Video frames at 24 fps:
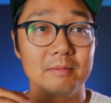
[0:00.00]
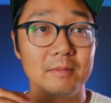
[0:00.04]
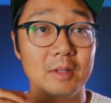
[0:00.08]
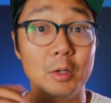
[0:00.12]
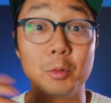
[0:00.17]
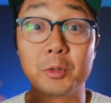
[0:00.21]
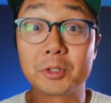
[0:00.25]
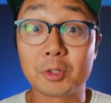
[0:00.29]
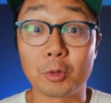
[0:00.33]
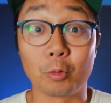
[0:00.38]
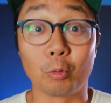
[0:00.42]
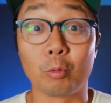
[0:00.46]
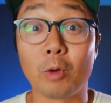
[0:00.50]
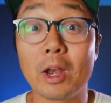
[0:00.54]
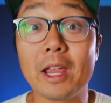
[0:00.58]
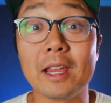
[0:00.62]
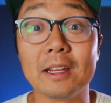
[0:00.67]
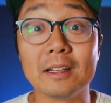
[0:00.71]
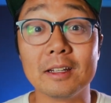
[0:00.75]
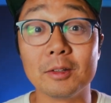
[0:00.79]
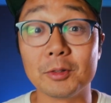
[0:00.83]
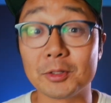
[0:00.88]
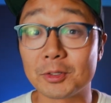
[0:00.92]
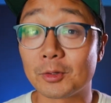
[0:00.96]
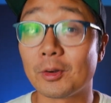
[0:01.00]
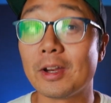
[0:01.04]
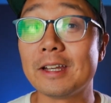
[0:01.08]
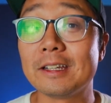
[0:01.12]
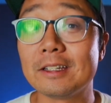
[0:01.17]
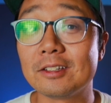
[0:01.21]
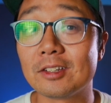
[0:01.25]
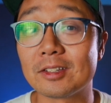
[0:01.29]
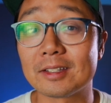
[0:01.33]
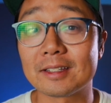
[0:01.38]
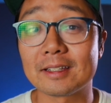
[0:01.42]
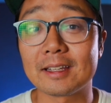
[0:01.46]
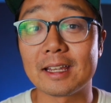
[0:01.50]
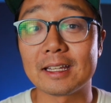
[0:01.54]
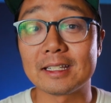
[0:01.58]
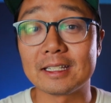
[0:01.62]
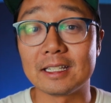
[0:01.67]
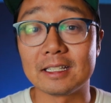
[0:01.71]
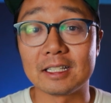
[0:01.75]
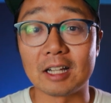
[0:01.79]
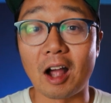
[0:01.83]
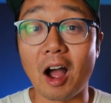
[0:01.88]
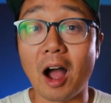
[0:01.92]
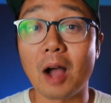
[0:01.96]
It was great. It was great to just get
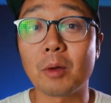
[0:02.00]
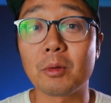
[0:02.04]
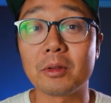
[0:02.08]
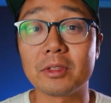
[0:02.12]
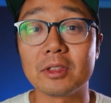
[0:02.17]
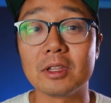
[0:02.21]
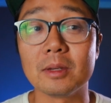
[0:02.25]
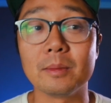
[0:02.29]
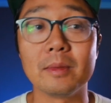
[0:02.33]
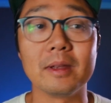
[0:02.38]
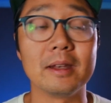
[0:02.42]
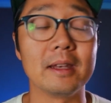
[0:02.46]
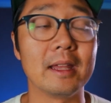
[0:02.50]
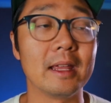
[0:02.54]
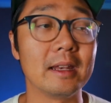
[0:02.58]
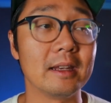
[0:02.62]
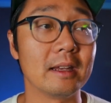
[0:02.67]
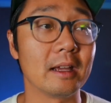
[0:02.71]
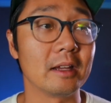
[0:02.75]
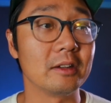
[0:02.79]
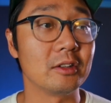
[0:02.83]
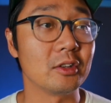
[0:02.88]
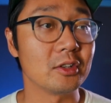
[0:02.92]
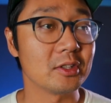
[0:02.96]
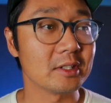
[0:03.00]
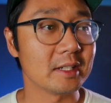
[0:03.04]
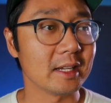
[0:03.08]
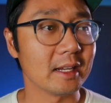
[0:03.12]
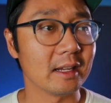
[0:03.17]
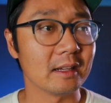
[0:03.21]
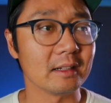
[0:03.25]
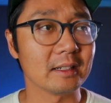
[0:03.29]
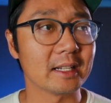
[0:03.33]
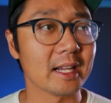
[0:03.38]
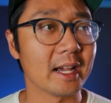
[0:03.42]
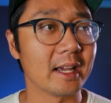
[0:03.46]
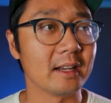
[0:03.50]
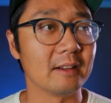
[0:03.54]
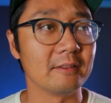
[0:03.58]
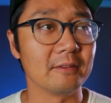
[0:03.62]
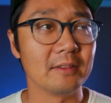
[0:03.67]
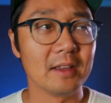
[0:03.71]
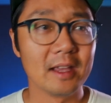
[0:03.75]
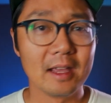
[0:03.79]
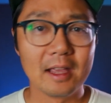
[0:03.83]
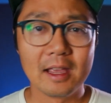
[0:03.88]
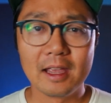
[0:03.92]
to talk with him and understand kind of